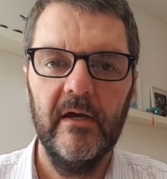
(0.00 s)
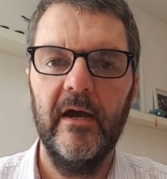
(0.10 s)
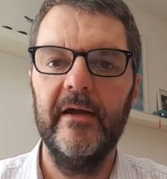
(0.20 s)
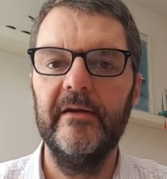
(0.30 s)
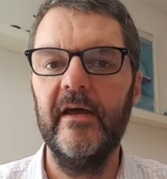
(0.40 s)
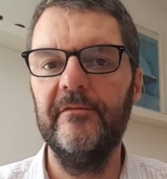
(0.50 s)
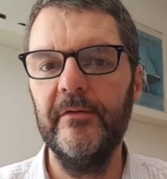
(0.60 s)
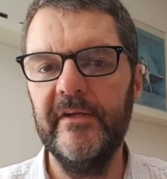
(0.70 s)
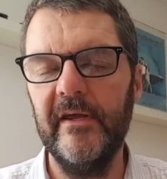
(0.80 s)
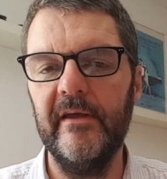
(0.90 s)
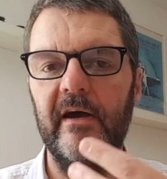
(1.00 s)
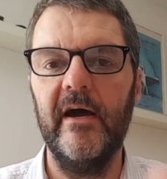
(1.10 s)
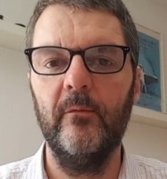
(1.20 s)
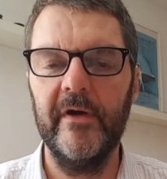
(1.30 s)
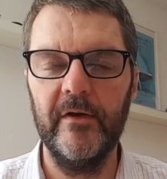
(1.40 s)
And every day
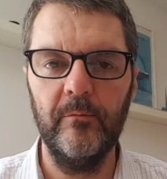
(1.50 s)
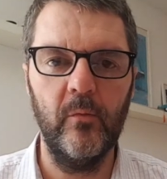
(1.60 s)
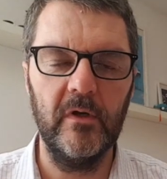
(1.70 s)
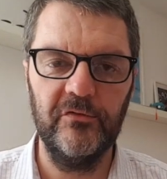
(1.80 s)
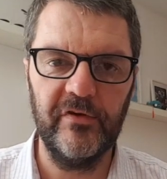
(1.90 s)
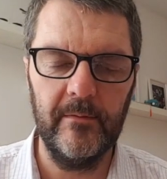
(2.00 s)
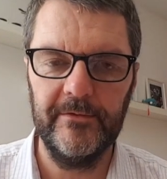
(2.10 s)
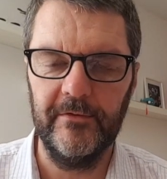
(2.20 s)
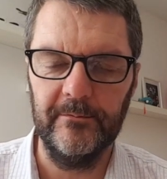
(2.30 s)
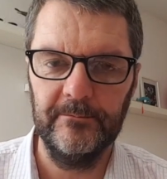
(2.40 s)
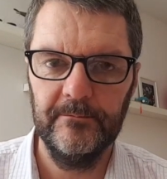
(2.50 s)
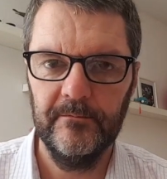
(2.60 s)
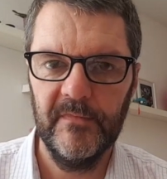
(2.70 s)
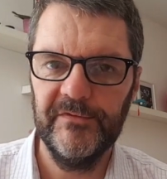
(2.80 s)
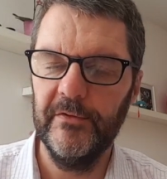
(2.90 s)
I went up one chapter.
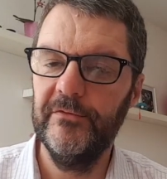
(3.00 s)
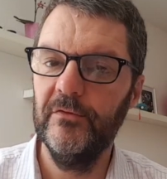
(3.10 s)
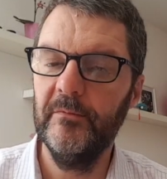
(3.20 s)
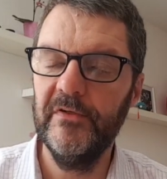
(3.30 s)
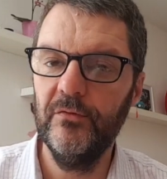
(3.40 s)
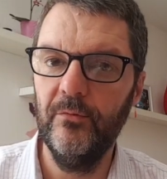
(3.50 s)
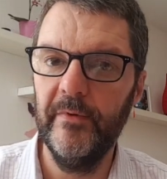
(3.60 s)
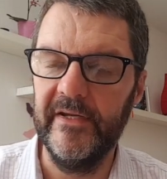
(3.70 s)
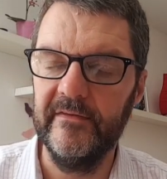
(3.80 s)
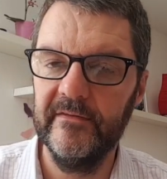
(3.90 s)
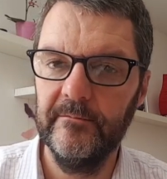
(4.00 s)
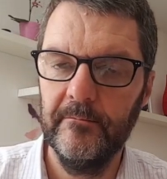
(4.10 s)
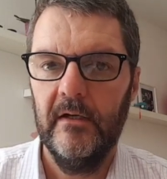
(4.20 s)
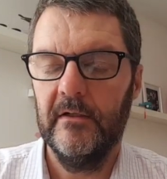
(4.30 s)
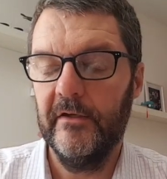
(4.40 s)
So it took me two weeks.
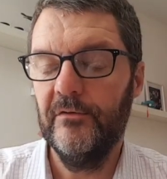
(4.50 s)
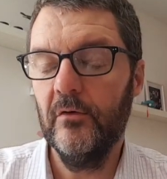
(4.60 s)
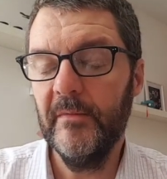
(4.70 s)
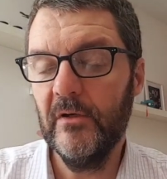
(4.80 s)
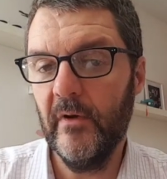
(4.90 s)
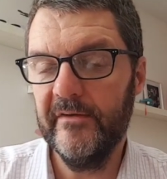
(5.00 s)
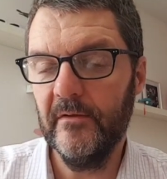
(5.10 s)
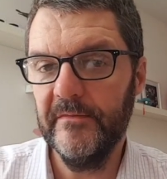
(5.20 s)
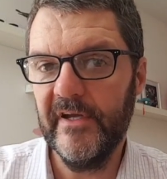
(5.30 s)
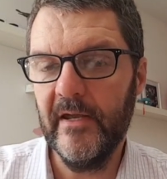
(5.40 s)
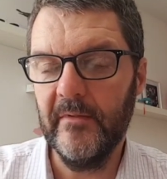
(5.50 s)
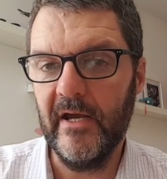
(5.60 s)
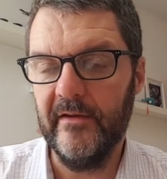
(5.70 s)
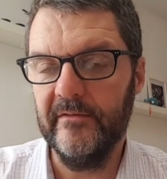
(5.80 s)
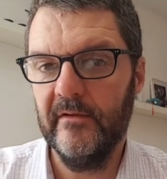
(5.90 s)
Now it took me quite some time,
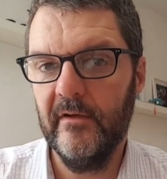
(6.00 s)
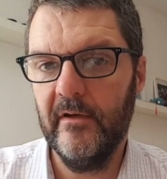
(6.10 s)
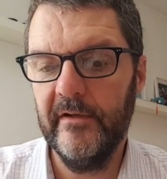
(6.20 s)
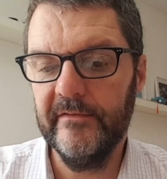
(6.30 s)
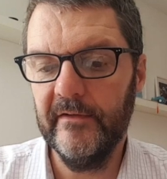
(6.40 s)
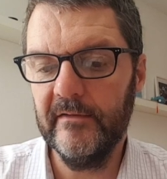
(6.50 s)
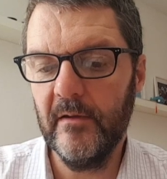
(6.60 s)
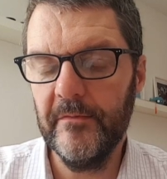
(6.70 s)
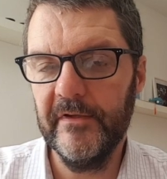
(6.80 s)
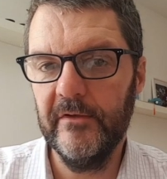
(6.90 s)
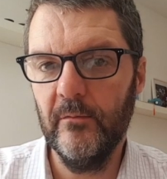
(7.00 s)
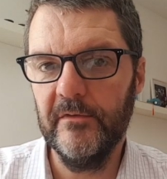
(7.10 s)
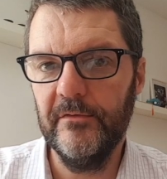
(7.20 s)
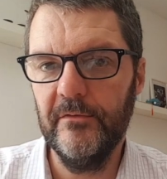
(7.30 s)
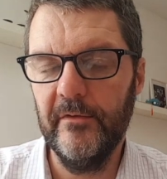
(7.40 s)
guys. Uh, it's not something you
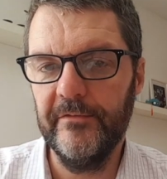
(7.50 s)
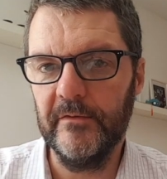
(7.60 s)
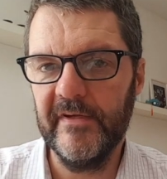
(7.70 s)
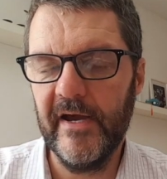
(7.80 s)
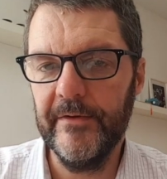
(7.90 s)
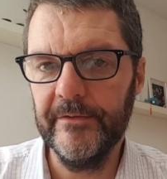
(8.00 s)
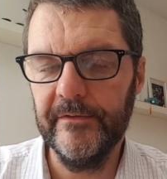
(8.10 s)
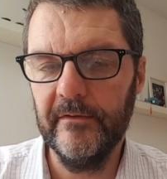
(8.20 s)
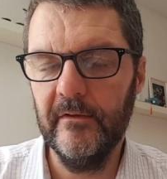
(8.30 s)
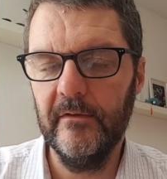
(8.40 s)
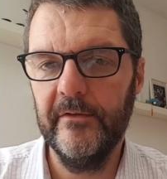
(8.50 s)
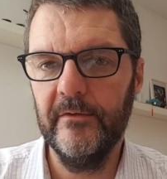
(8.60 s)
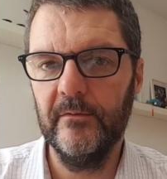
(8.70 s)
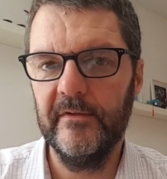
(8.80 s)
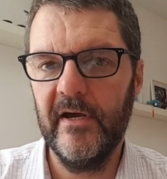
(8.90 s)
want to do if you're tired or you
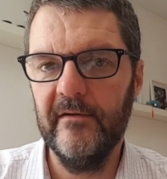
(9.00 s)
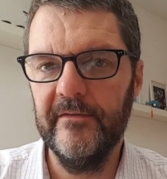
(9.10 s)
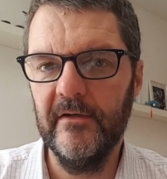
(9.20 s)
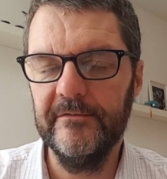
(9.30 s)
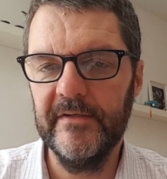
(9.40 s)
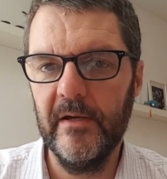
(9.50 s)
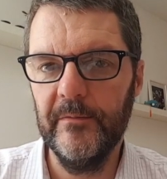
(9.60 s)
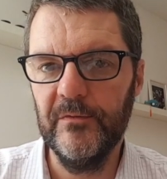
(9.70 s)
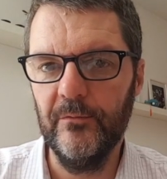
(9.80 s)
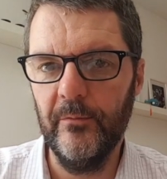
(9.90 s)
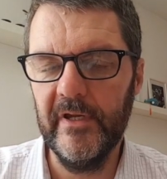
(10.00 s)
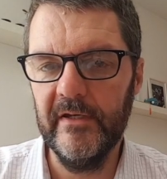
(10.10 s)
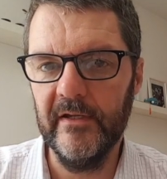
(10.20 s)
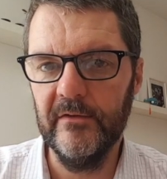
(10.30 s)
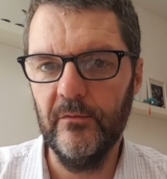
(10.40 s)
don't have enough time to
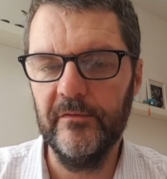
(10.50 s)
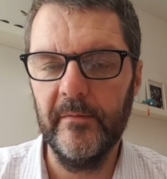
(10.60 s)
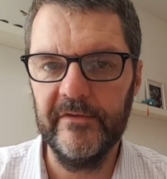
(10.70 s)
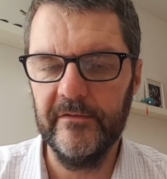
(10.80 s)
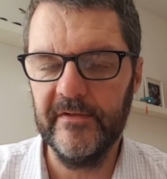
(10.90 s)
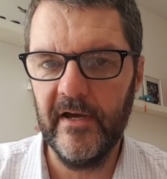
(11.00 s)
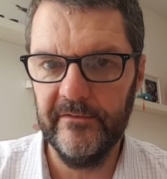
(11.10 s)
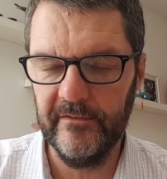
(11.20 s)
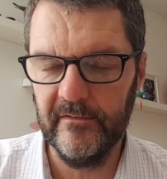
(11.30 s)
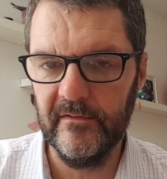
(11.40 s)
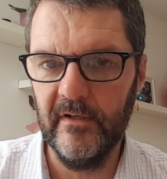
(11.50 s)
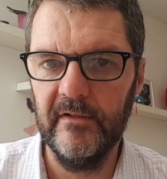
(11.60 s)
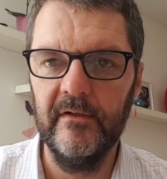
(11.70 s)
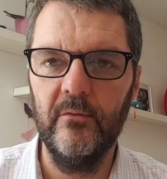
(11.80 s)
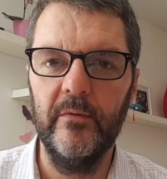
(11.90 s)
read and do some exercises
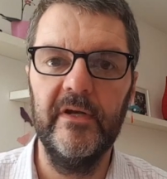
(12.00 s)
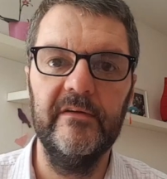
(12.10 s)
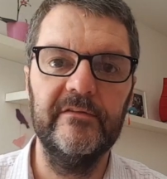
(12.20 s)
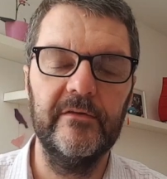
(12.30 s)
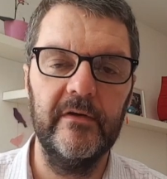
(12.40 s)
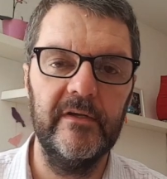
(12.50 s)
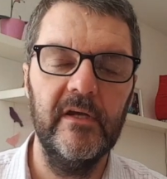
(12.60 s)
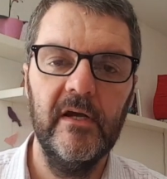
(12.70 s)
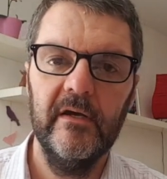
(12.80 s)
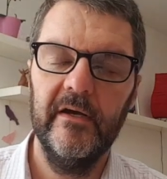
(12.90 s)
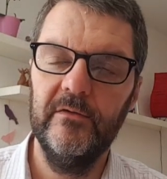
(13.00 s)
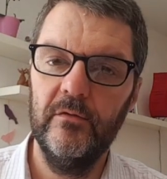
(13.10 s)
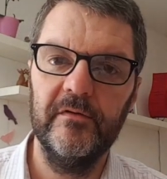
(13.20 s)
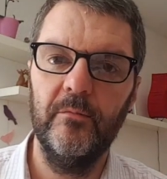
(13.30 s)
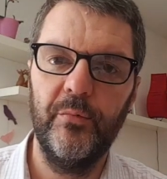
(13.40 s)
and really study and do
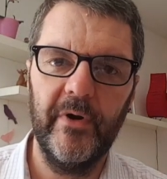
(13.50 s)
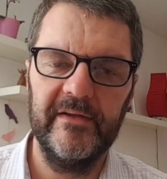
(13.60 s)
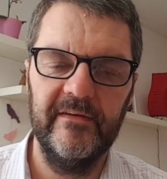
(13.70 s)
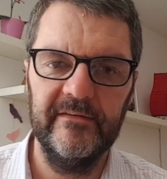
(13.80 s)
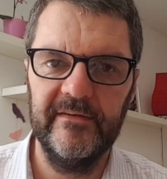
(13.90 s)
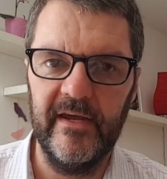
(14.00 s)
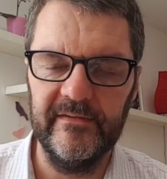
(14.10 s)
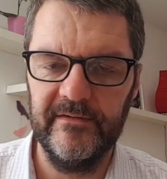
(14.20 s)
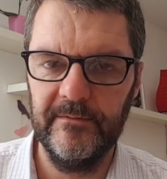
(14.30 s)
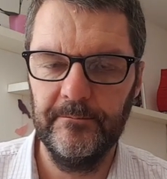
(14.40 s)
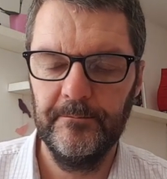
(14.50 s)
some practice tests.